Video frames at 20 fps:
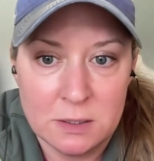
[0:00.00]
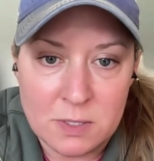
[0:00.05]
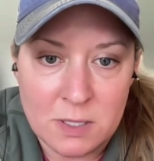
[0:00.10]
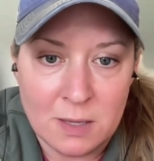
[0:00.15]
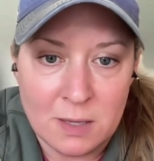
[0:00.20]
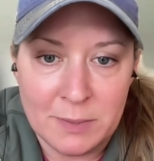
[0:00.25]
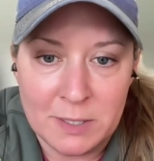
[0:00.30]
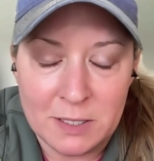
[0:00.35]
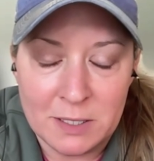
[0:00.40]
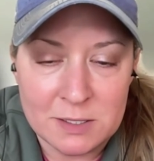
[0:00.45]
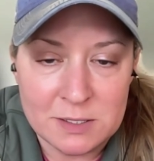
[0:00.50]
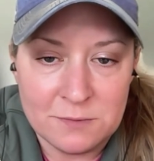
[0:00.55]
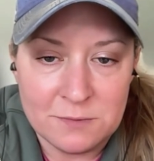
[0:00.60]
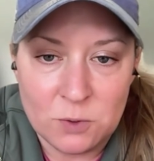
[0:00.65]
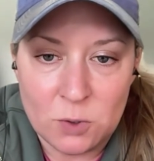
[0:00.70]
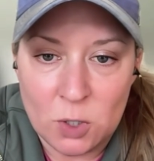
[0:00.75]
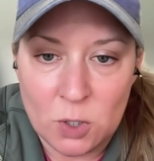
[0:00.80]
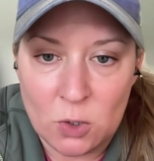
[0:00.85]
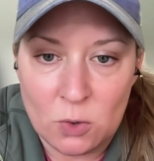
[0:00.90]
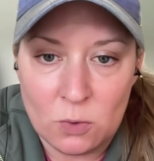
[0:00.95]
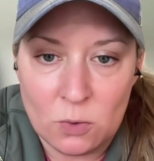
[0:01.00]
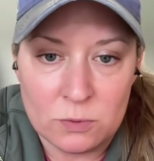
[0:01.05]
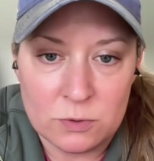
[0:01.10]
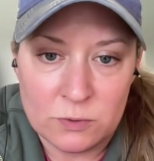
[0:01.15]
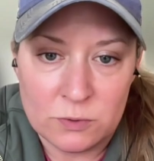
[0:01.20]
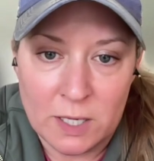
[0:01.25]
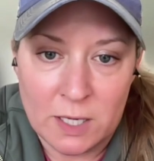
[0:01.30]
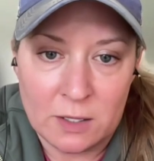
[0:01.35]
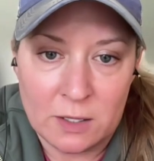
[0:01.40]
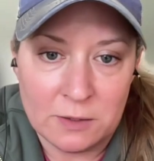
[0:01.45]
I mean, because if you go
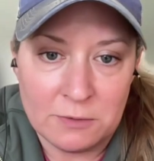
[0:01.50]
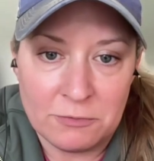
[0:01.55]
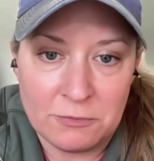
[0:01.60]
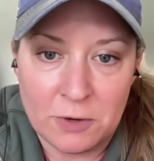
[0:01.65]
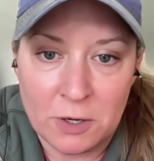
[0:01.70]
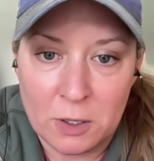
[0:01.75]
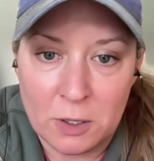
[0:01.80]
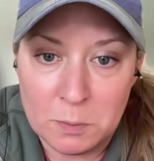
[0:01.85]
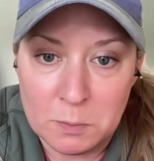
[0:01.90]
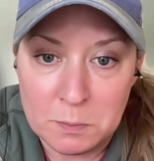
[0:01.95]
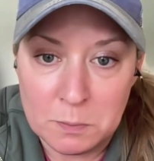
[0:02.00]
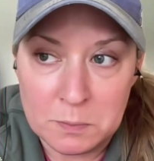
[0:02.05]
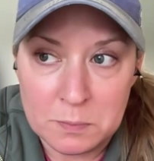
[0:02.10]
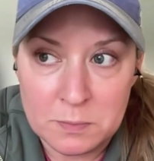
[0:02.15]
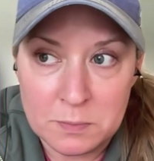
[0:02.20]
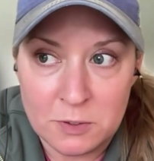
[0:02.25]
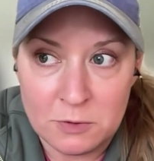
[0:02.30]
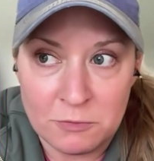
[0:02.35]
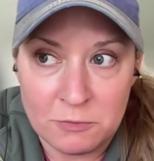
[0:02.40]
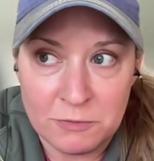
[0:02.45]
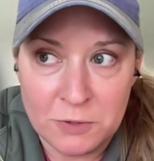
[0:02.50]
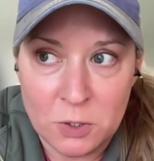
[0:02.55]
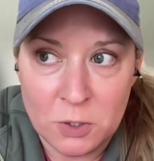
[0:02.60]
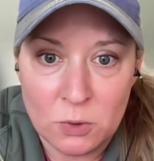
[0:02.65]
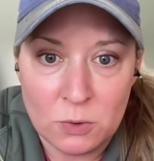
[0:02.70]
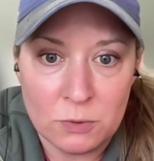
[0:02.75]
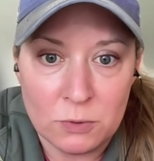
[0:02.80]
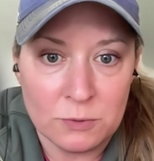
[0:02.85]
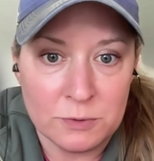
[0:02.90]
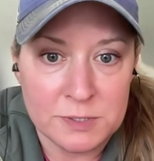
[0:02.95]
directly from your
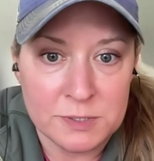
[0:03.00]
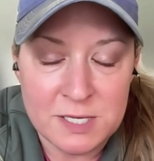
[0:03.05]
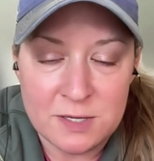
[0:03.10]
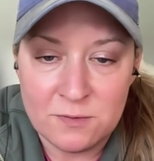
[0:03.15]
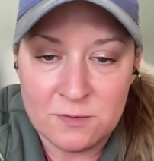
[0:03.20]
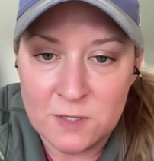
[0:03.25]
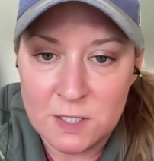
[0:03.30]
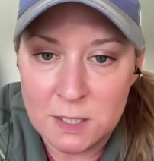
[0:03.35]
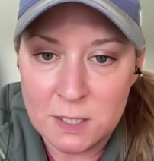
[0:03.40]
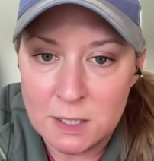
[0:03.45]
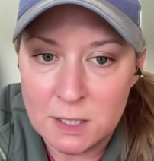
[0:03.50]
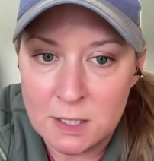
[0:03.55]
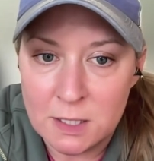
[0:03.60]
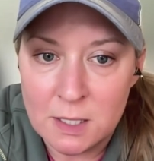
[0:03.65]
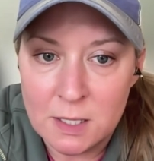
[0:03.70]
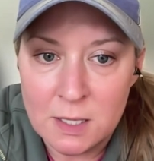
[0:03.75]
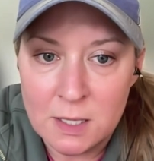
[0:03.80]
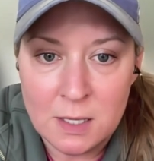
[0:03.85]
phone or TV